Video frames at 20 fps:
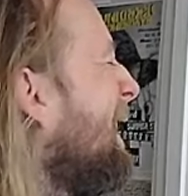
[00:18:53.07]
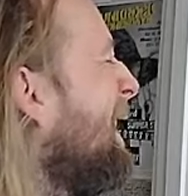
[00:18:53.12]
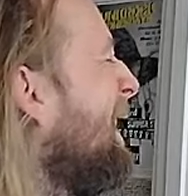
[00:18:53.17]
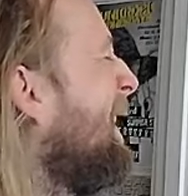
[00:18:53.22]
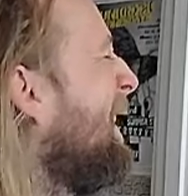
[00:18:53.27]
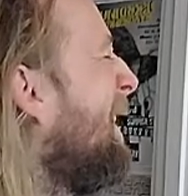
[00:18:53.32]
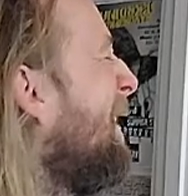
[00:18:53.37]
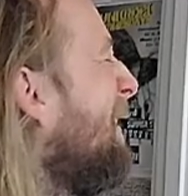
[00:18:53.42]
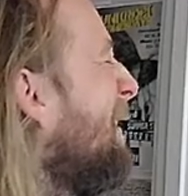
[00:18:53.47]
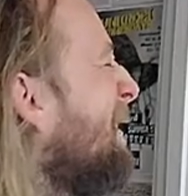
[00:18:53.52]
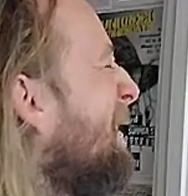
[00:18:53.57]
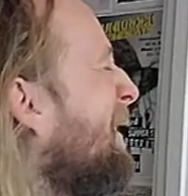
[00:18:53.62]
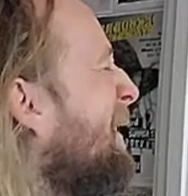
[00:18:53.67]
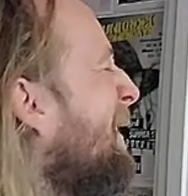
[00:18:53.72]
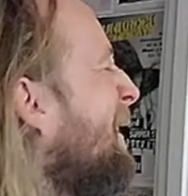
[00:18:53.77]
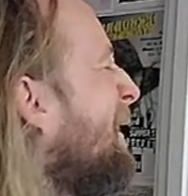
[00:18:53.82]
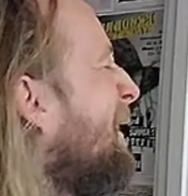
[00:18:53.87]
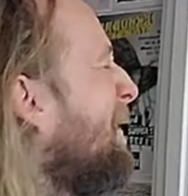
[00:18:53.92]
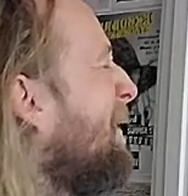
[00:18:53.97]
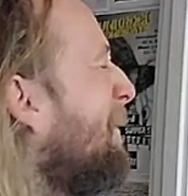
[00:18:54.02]

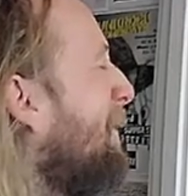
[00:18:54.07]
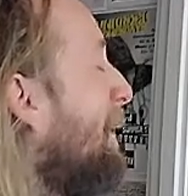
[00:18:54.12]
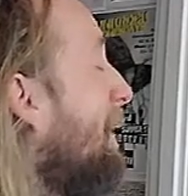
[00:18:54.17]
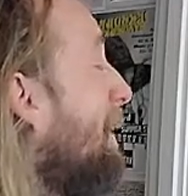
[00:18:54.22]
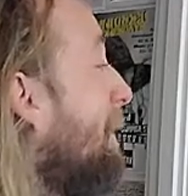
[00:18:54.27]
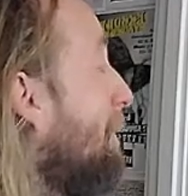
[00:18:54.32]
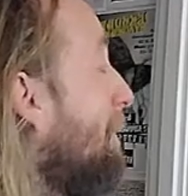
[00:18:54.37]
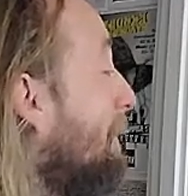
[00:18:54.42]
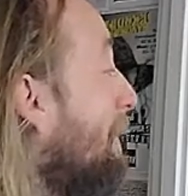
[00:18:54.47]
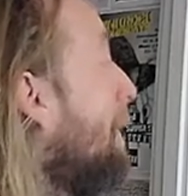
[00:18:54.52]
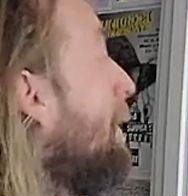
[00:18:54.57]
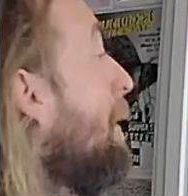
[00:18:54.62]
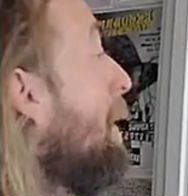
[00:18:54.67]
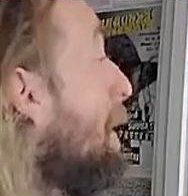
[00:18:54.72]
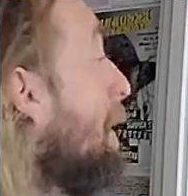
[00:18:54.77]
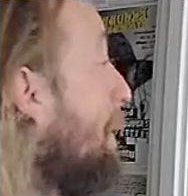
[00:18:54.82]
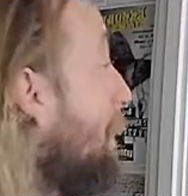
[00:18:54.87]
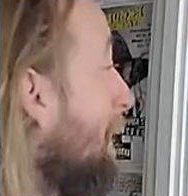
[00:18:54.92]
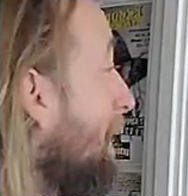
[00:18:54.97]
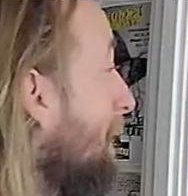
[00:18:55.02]
oceans, from the
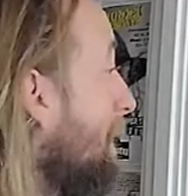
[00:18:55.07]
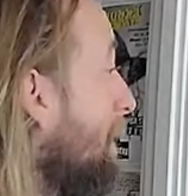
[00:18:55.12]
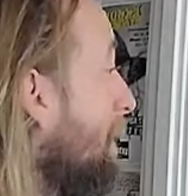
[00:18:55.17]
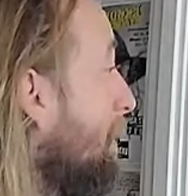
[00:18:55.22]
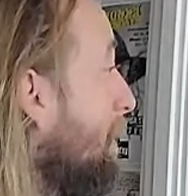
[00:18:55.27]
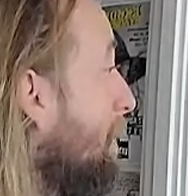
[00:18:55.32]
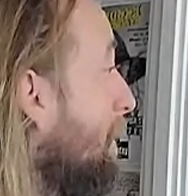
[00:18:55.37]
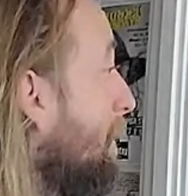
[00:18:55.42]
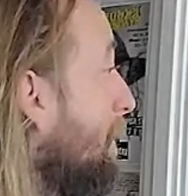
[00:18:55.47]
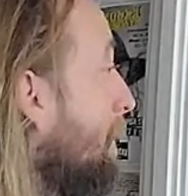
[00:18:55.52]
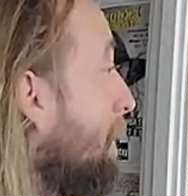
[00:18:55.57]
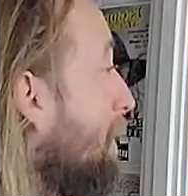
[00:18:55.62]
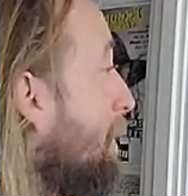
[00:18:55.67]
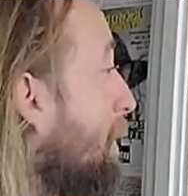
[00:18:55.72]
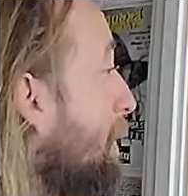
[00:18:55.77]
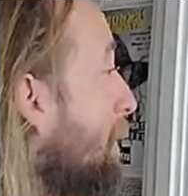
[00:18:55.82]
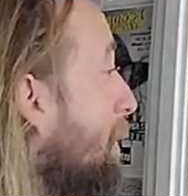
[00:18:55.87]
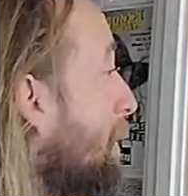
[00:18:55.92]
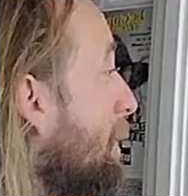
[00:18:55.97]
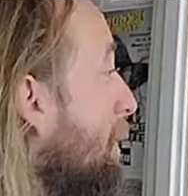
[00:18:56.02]
windward
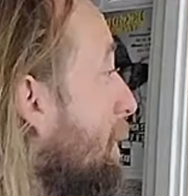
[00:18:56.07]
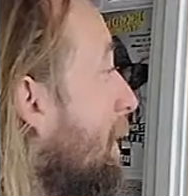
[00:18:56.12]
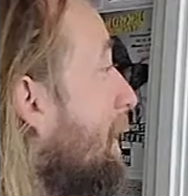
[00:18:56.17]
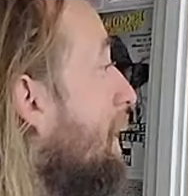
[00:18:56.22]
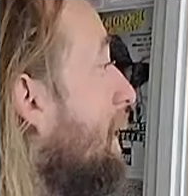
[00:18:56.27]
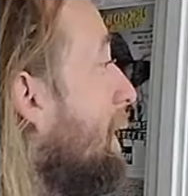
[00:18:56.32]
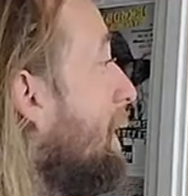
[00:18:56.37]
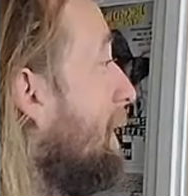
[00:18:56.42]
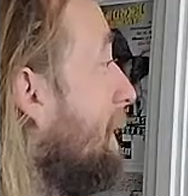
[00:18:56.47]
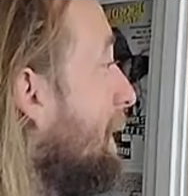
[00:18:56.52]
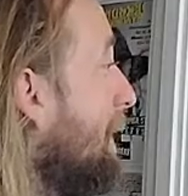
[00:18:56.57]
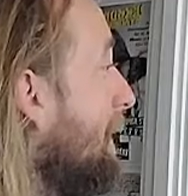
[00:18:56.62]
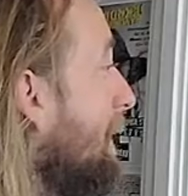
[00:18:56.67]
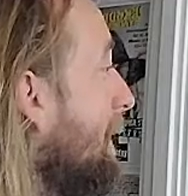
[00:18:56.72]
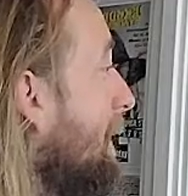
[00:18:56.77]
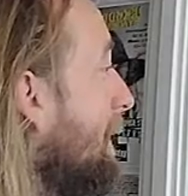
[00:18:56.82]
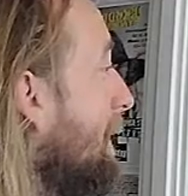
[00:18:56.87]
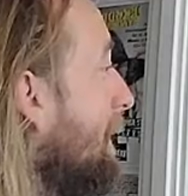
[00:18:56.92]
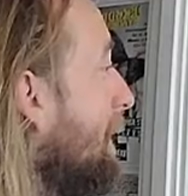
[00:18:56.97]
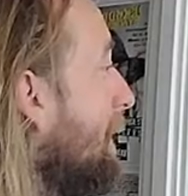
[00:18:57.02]
to the
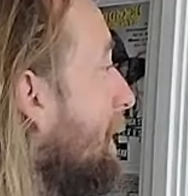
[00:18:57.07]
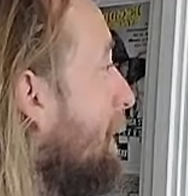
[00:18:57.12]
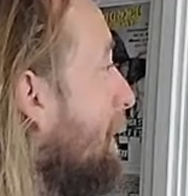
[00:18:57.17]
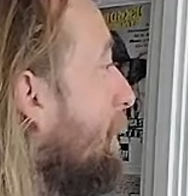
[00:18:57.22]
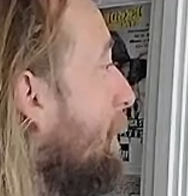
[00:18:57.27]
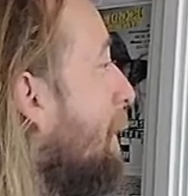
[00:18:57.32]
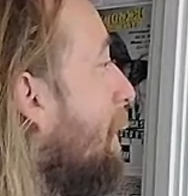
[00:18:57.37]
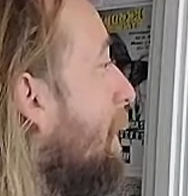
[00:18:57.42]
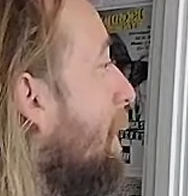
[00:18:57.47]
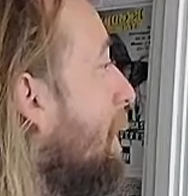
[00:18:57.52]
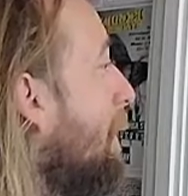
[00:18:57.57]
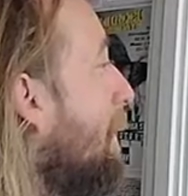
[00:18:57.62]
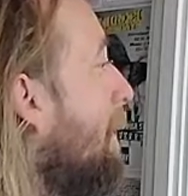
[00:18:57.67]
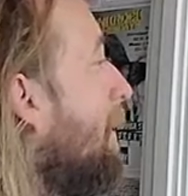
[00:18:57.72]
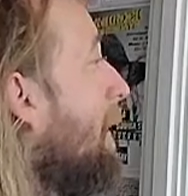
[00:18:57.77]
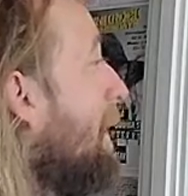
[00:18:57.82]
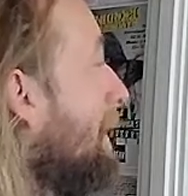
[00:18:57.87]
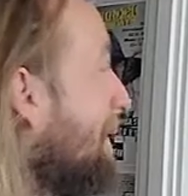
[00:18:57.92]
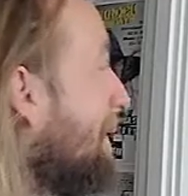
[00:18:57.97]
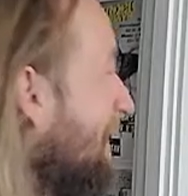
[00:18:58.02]

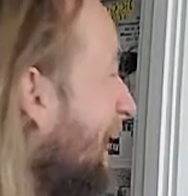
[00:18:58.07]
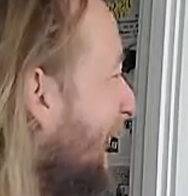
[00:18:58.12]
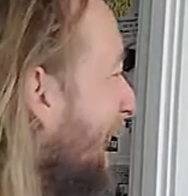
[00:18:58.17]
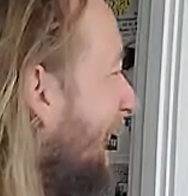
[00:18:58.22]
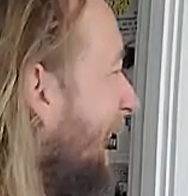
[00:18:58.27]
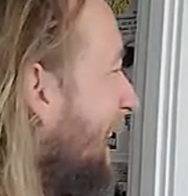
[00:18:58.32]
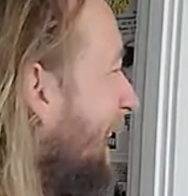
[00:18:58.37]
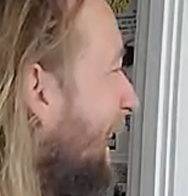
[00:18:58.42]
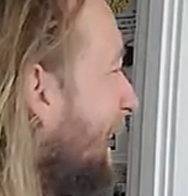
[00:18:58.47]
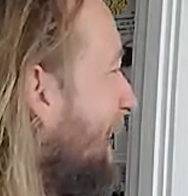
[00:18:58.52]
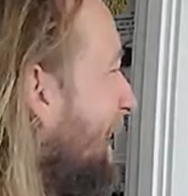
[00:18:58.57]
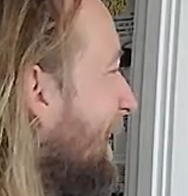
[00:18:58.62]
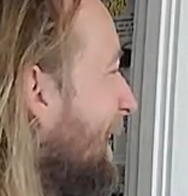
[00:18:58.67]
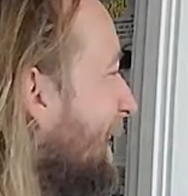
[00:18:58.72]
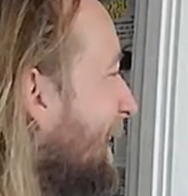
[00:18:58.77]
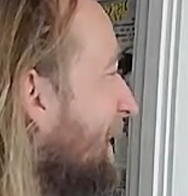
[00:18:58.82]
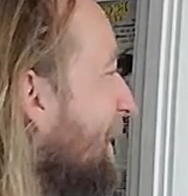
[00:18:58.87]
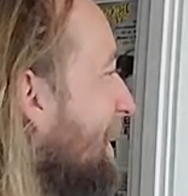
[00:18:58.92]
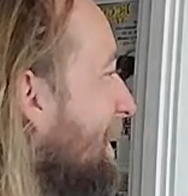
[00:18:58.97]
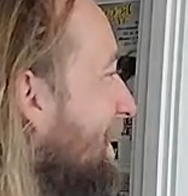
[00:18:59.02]
leeward
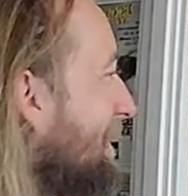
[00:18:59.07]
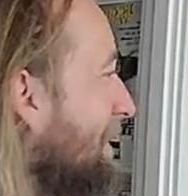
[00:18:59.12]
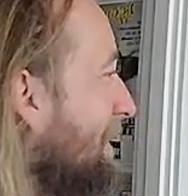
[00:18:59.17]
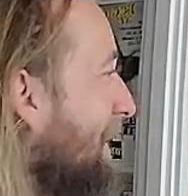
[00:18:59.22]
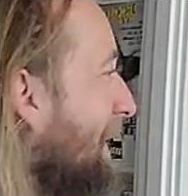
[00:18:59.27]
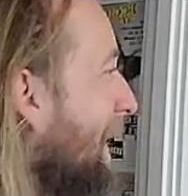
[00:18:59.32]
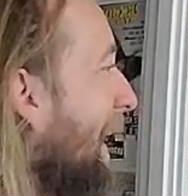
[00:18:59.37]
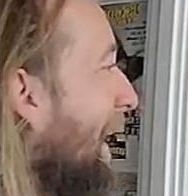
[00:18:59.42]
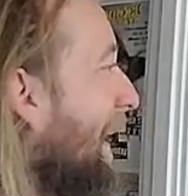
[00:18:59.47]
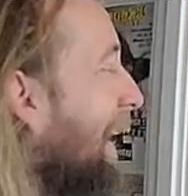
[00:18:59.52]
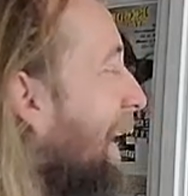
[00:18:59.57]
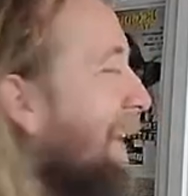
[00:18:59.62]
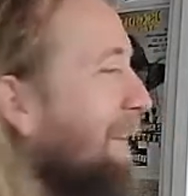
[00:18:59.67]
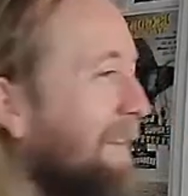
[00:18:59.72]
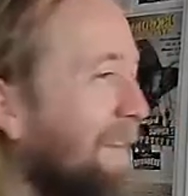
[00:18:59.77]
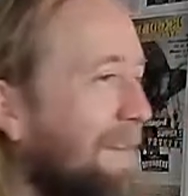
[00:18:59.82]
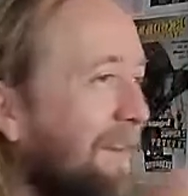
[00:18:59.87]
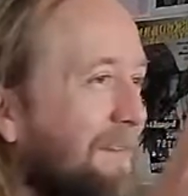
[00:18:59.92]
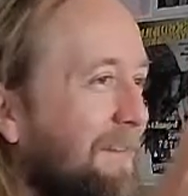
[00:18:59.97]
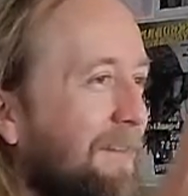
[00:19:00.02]
side. Yeah,
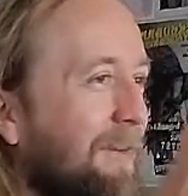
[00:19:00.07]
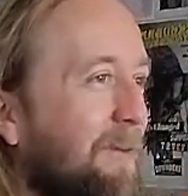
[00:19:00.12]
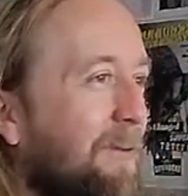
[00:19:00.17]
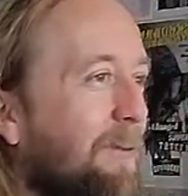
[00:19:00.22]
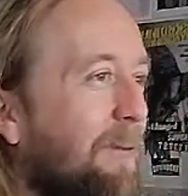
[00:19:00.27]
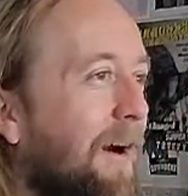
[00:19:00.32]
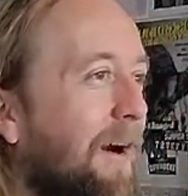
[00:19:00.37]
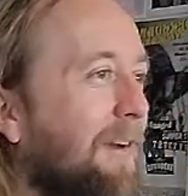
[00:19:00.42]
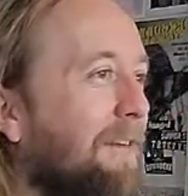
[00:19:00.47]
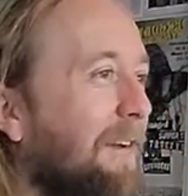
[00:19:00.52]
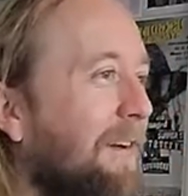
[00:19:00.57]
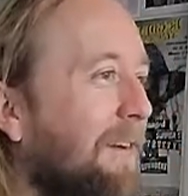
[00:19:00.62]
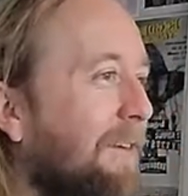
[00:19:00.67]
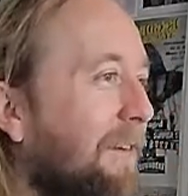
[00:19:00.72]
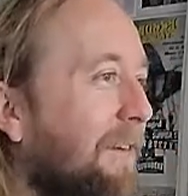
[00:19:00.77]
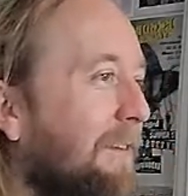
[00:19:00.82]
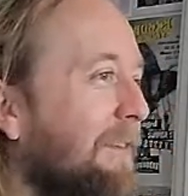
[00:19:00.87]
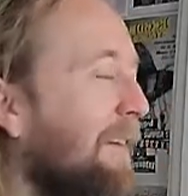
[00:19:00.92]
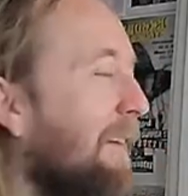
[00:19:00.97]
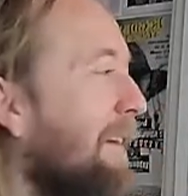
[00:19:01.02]
nice. And that's a cool walk down
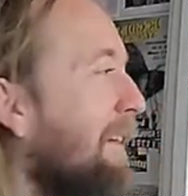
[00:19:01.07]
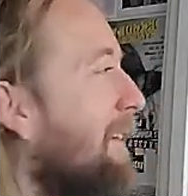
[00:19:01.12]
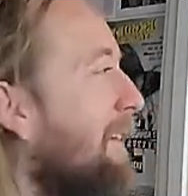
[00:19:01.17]
right there.